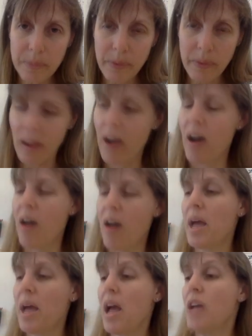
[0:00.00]

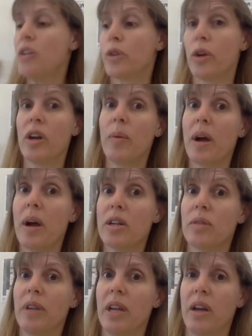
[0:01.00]
So you're going to watch some
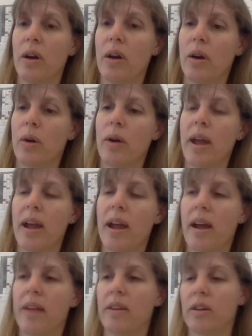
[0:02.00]
video, and
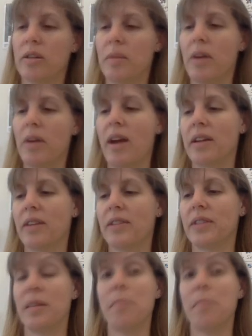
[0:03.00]
there are some interactives
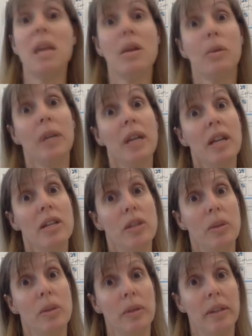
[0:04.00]
and me reading to you a
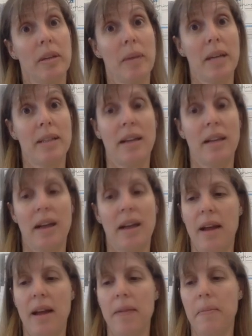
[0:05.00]
little bit
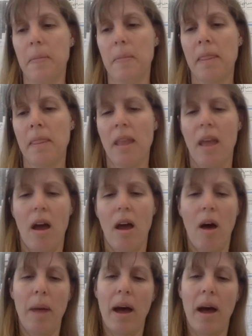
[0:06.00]
today
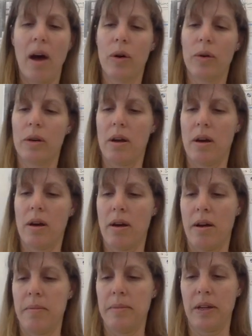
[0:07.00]
about
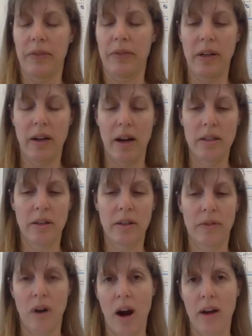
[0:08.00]
different kinds of
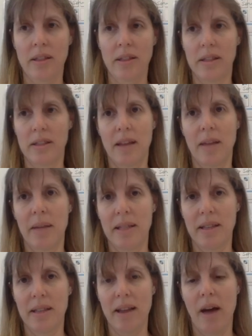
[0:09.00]
rocks and sediments and
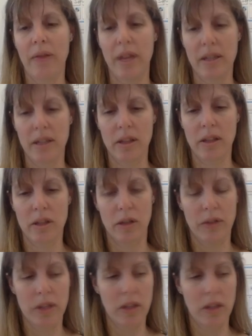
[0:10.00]
how things on the surface
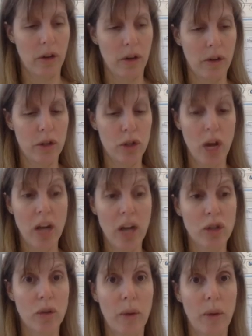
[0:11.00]
of the earth change the
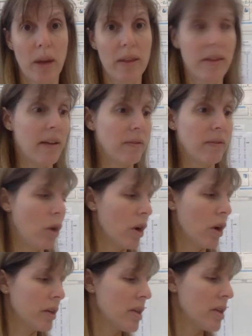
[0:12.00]
way that they've
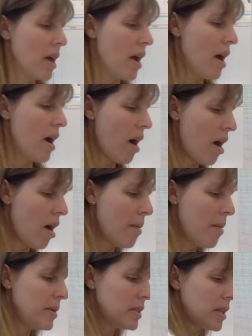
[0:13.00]
looked
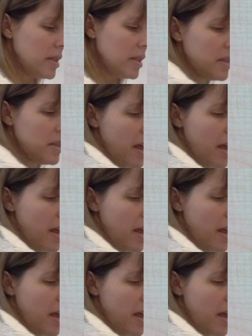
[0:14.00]
since they